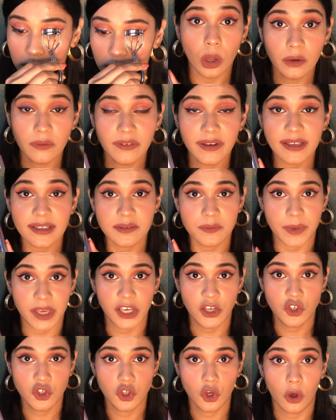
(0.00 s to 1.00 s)
Always make
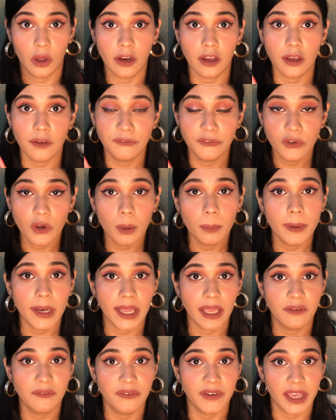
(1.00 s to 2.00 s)
sure if you're
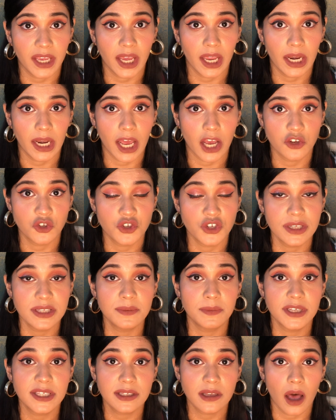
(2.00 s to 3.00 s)
applying fake eyelashes,
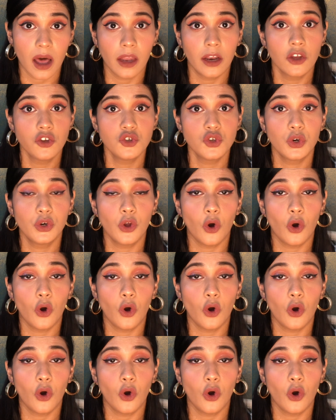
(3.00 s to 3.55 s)
mascara should